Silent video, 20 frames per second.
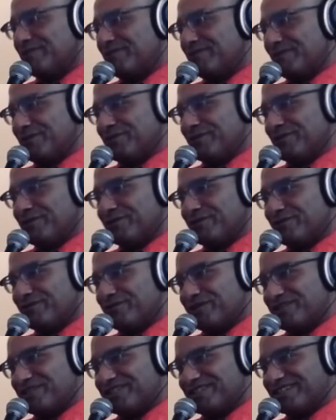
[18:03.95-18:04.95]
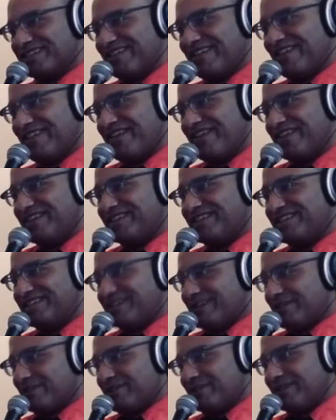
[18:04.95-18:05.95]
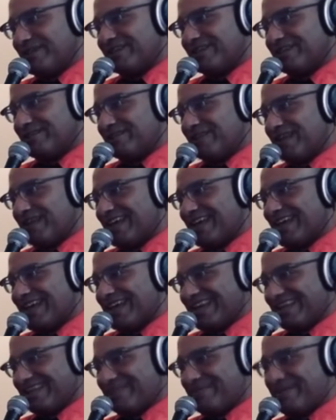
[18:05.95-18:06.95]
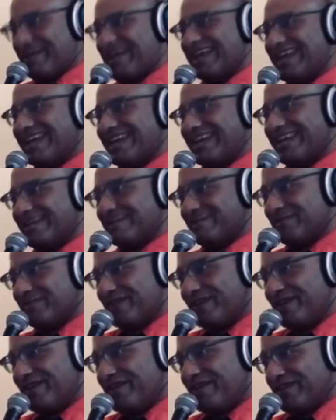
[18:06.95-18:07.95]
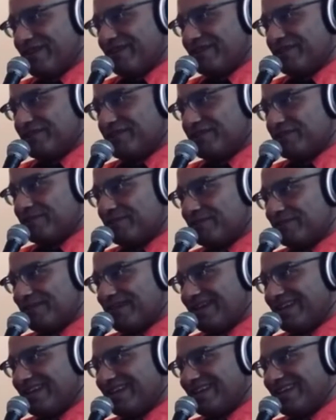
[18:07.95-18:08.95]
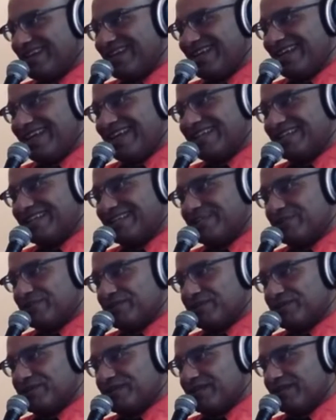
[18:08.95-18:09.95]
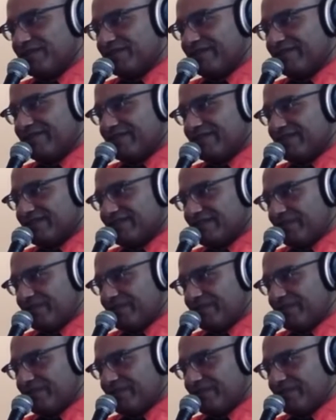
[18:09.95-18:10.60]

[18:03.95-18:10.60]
peculiar voice. Staring blankly back at him, the officer replied, as if it were self-evident.